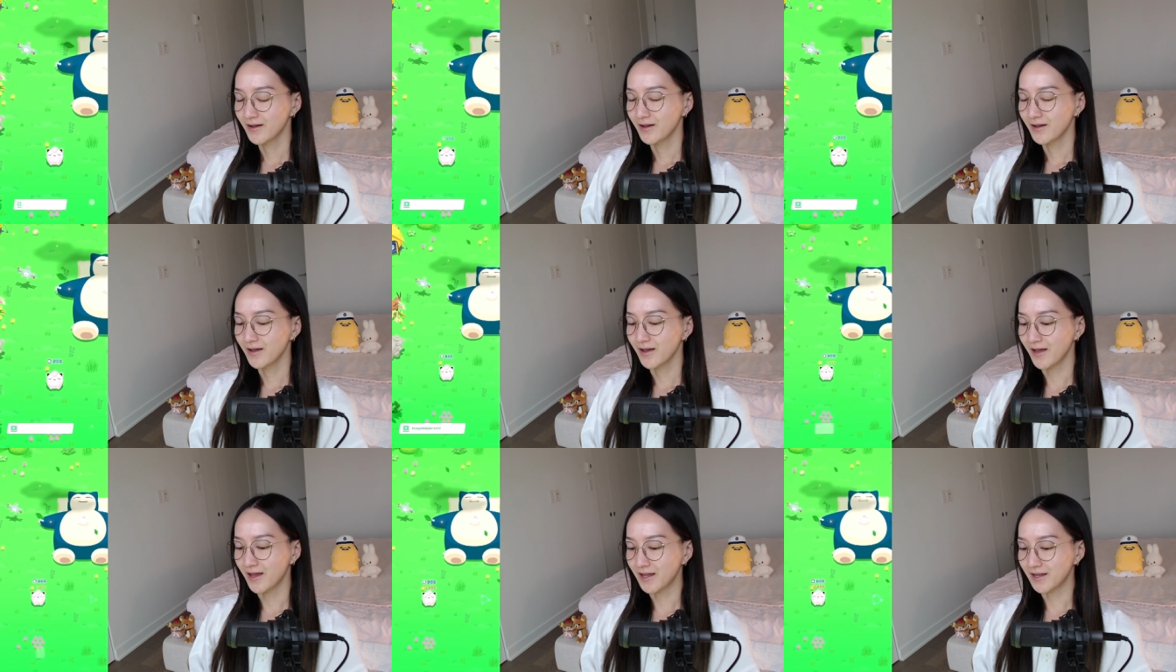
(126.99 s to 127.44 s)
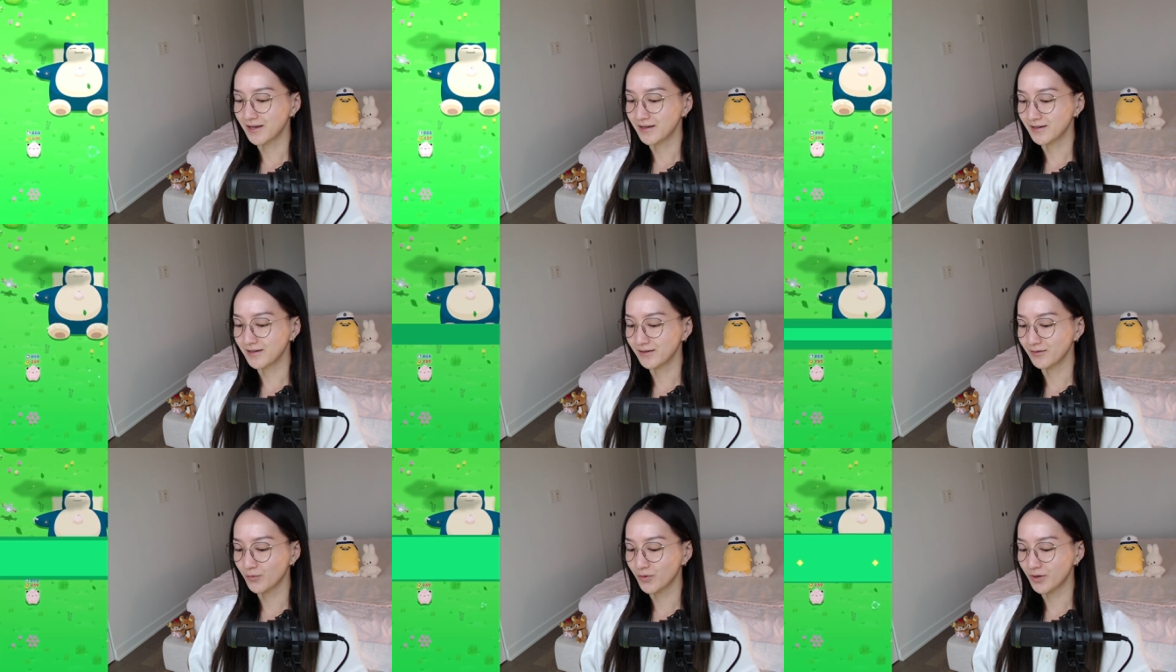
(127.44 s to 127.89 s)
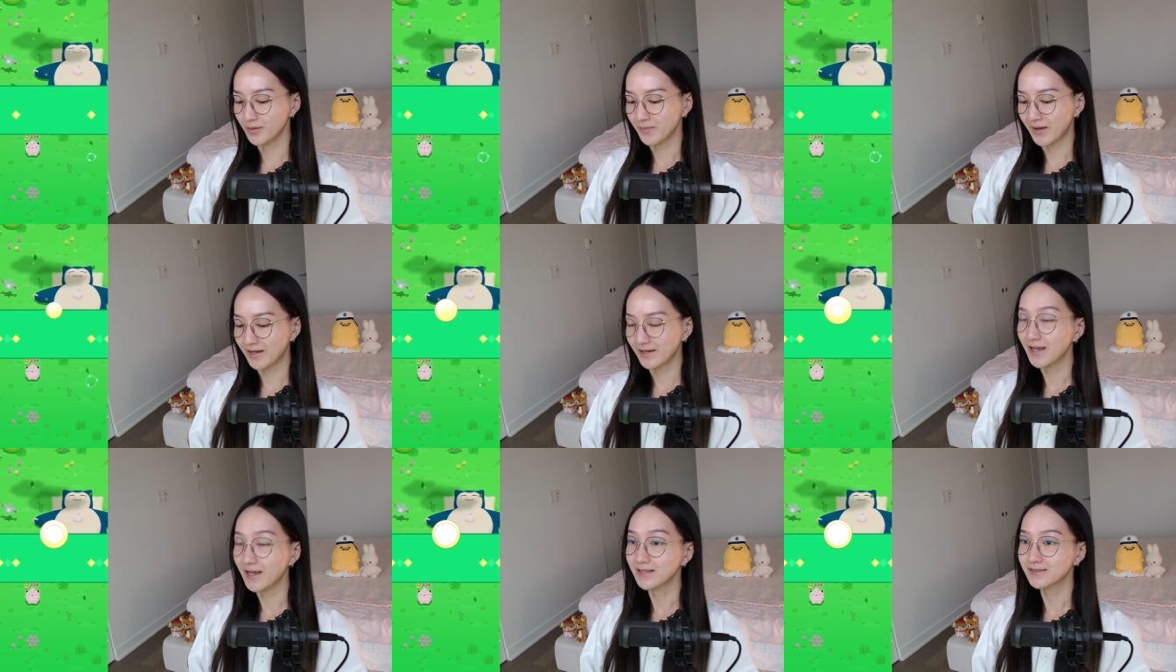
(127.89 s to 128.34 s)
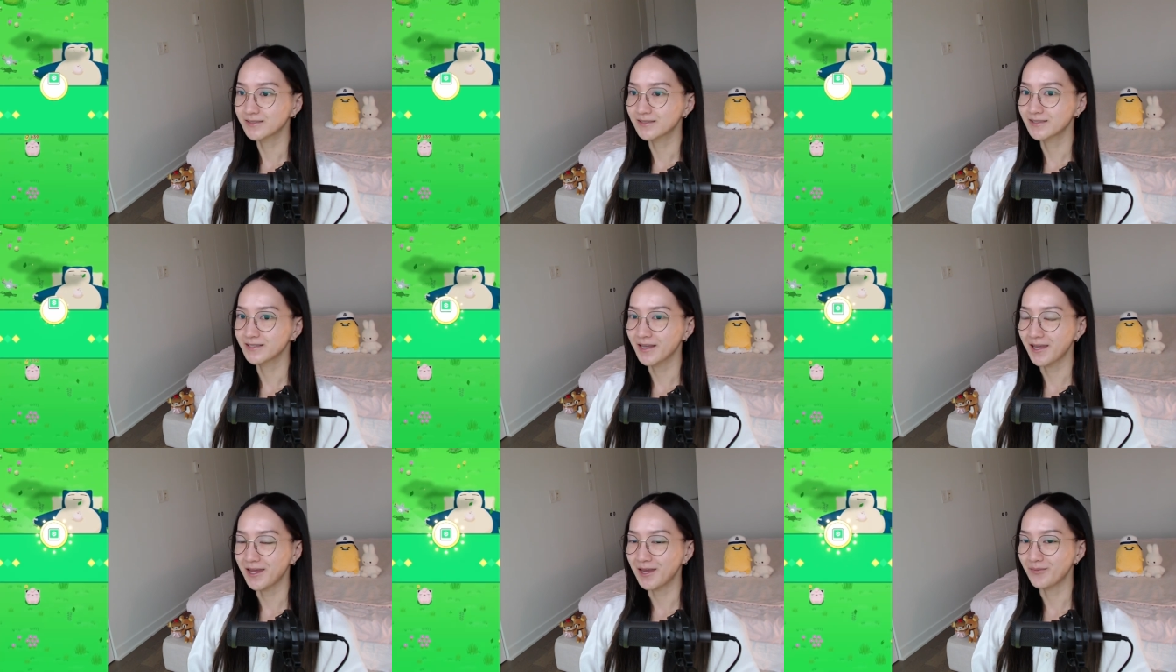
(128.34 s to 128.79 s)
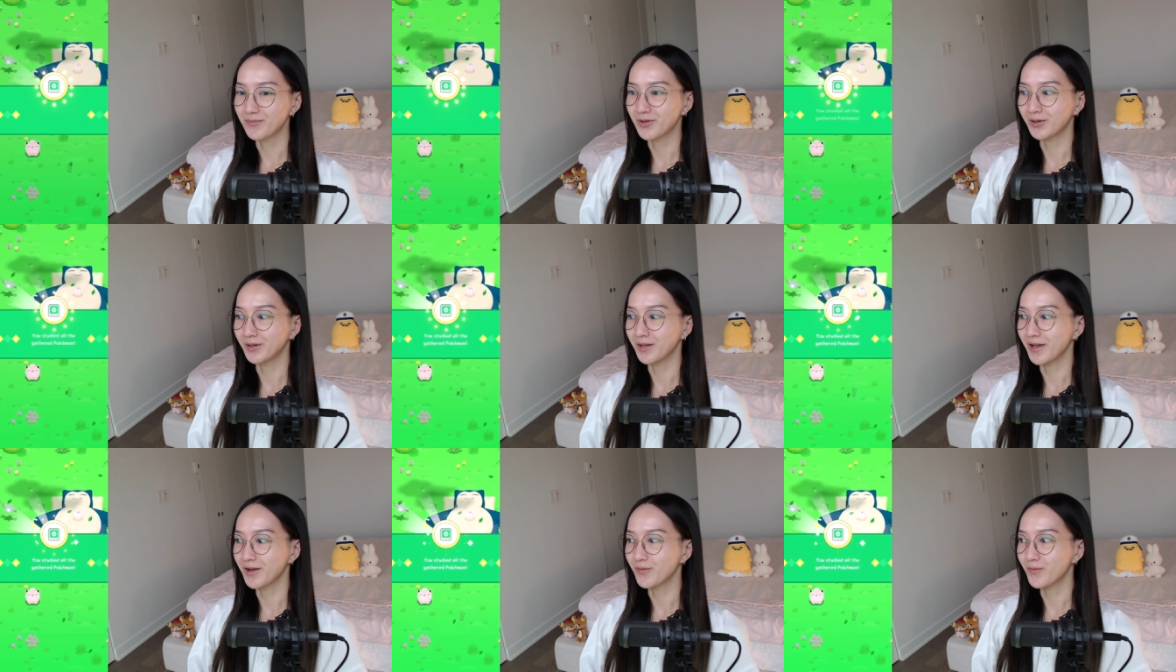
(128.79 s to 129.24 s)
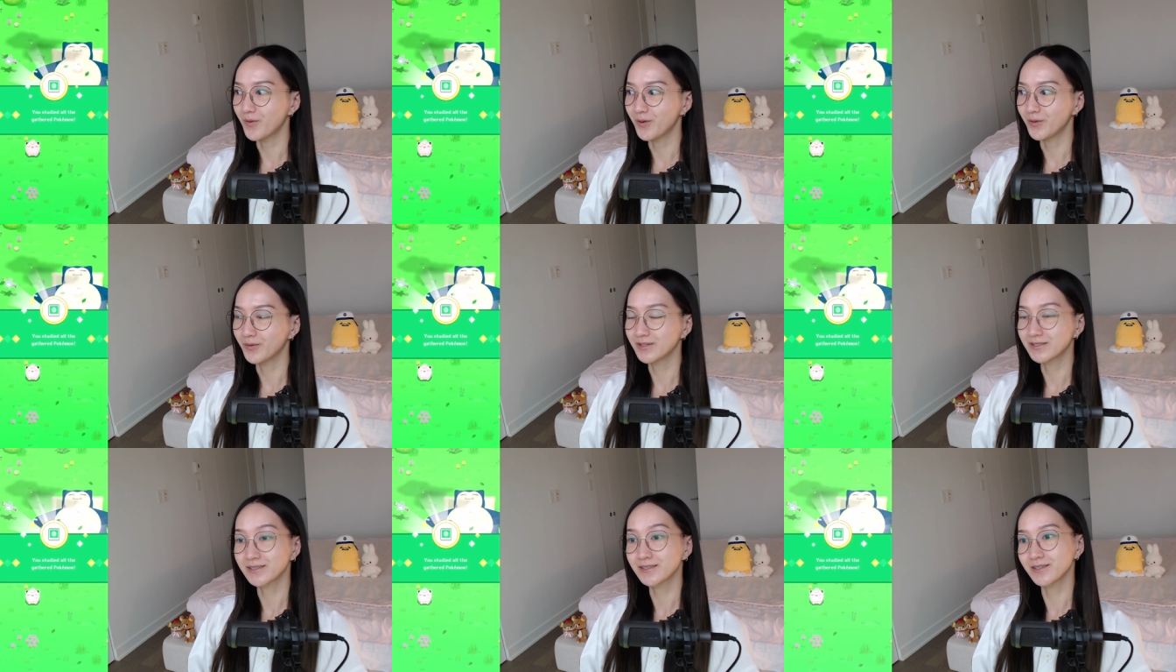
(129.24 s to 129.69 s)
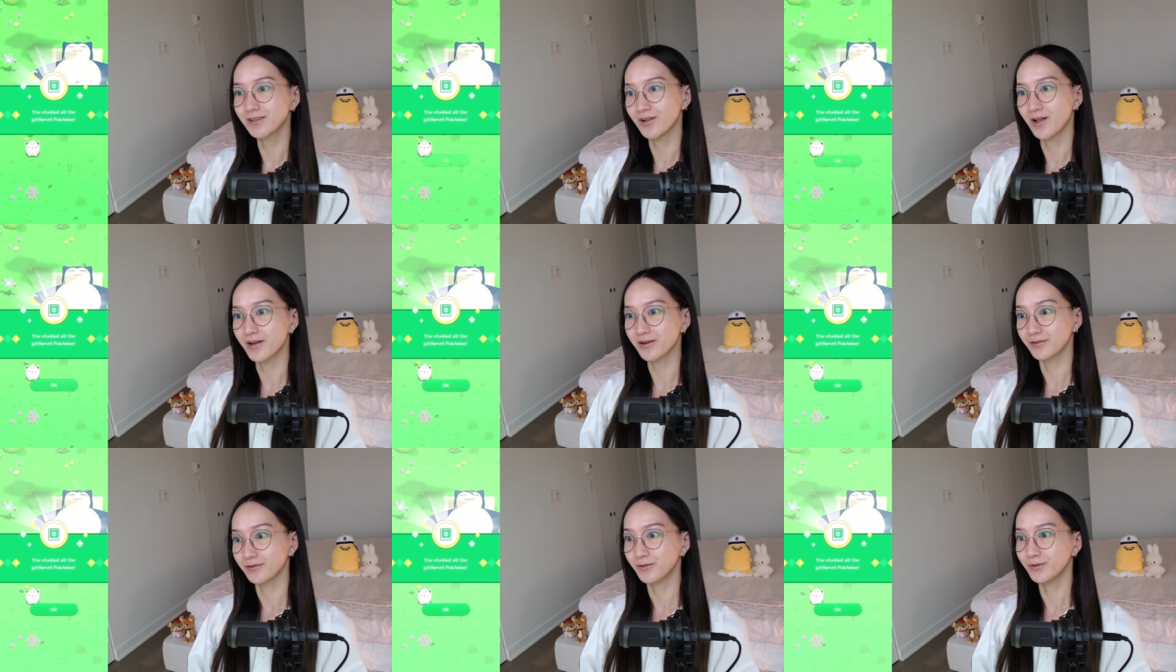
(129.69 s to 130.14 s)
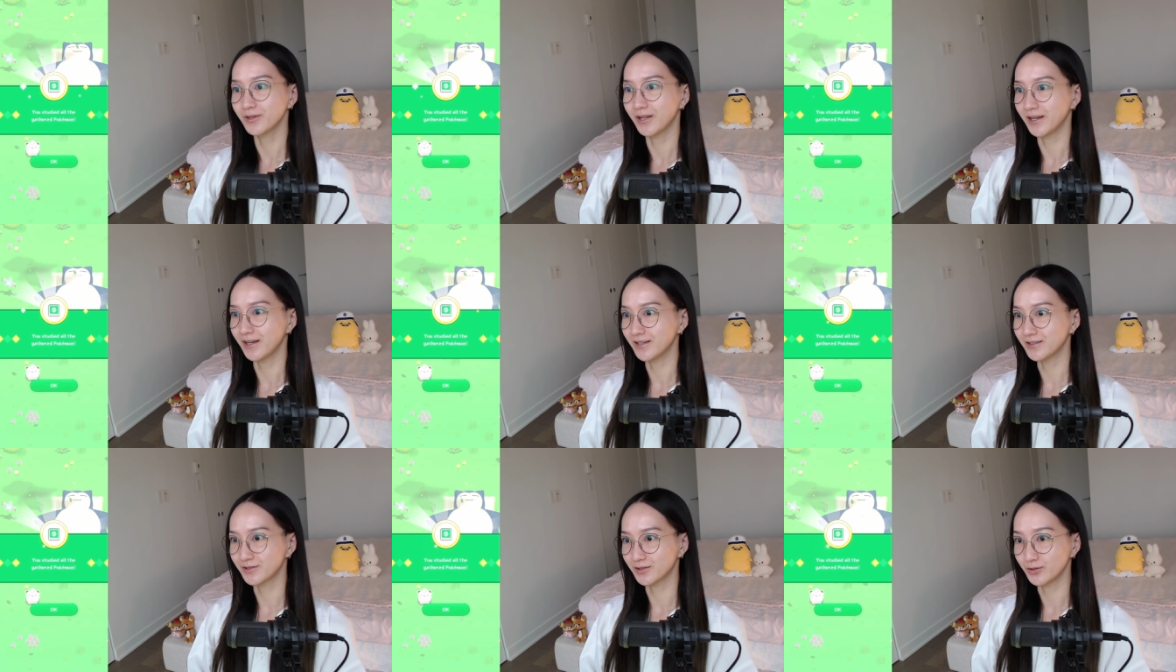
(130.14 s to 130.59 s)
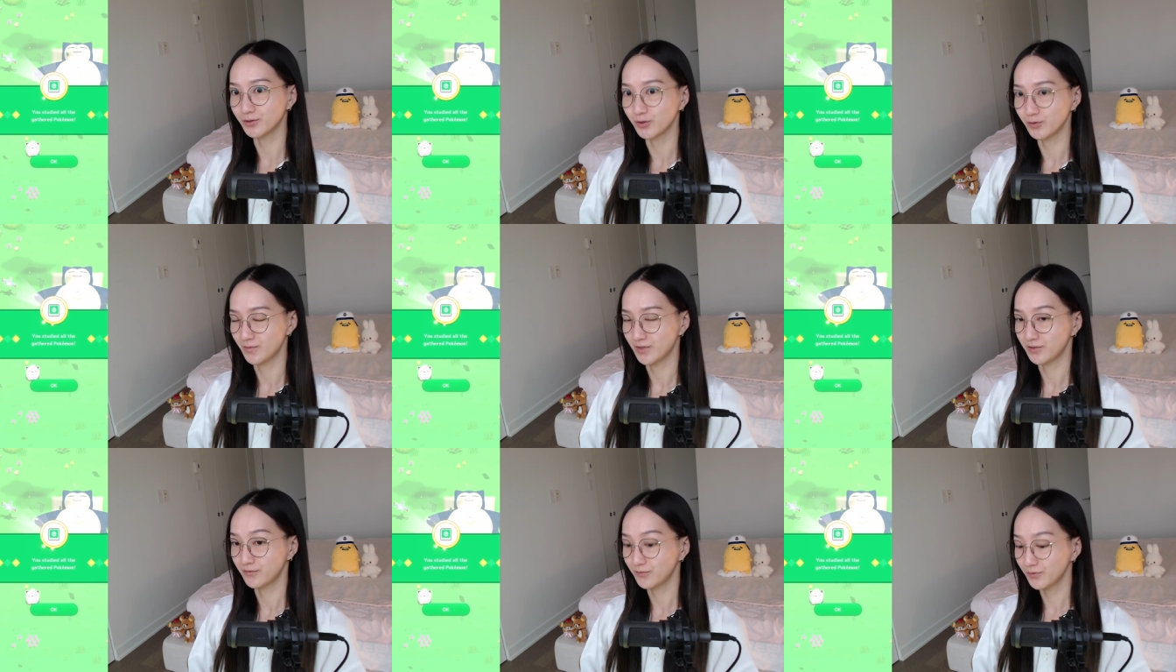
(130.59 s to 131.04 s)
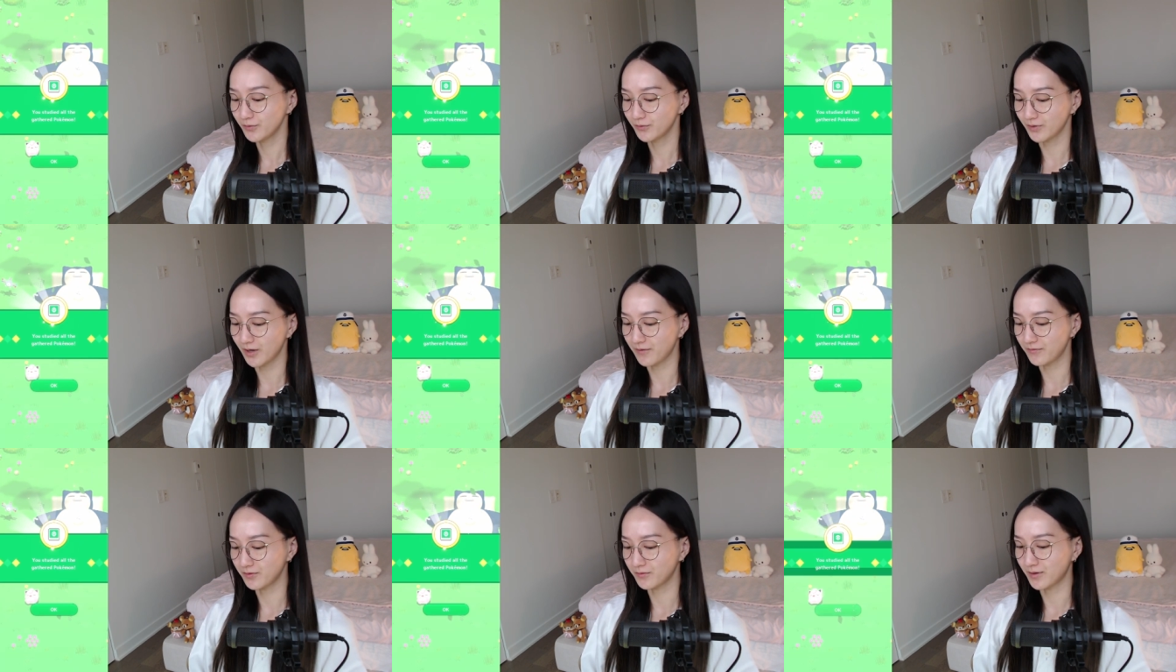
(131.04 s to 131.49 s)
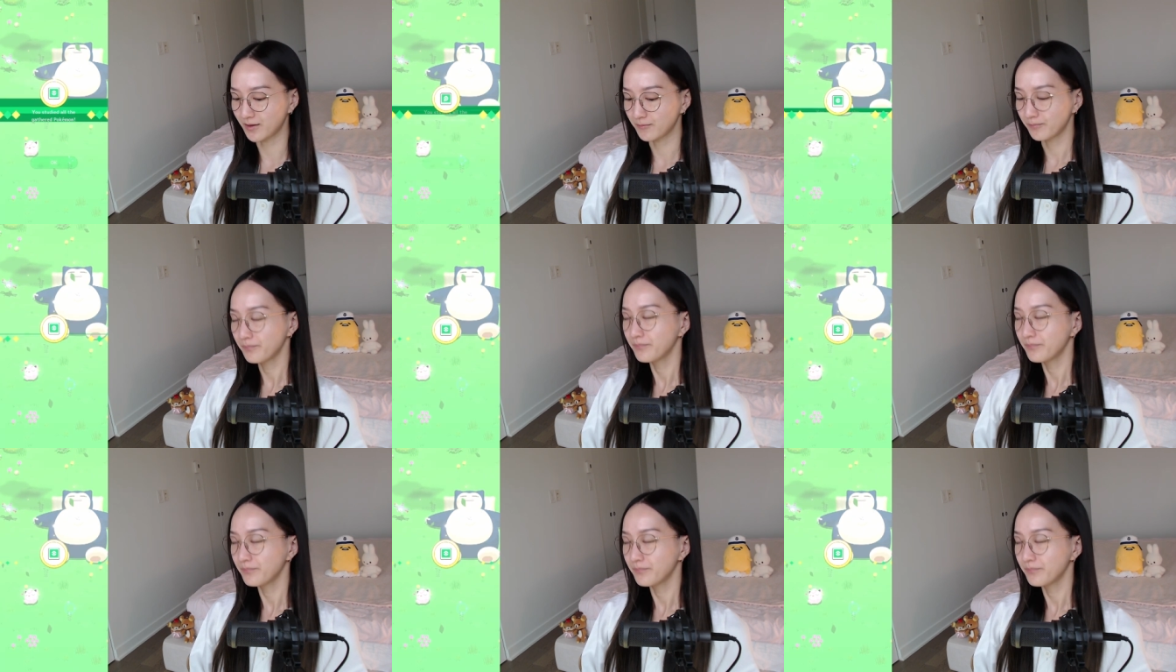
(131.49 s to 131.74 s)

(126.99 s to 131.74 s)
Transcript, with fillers: And when my guests came, they're like, whoa, this is a lot of food. Like, is there too much food for everyone?